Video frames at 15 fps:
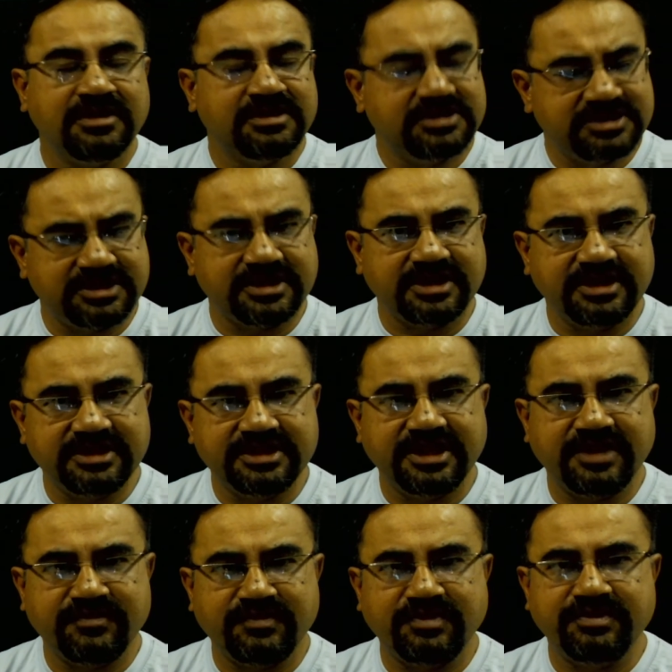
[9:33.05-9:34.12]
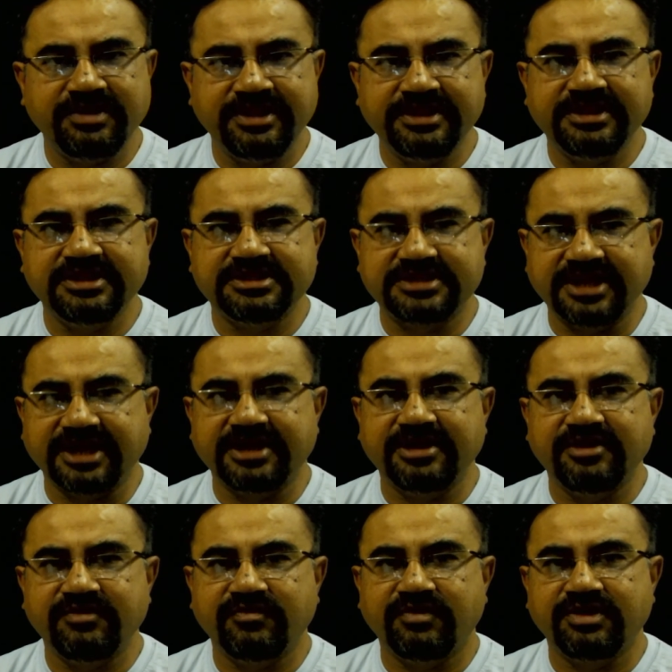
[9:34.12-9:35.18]
Generally they are found in the
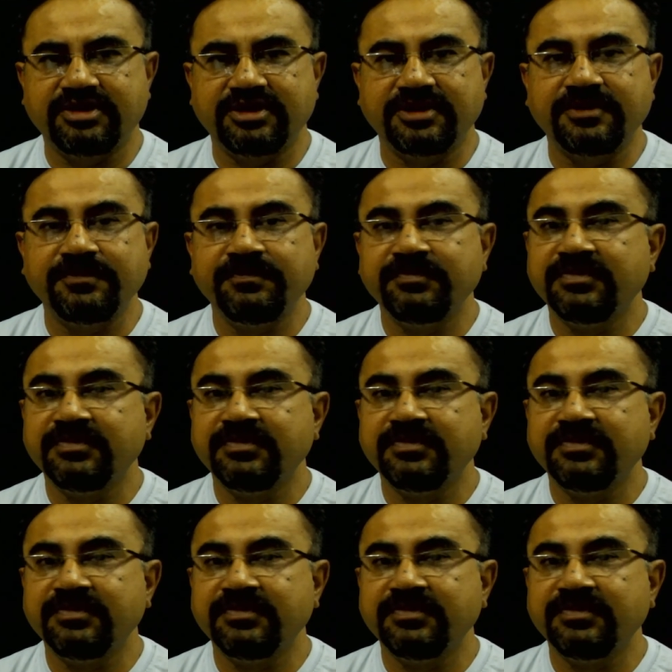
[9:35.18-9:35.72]
stagnant water.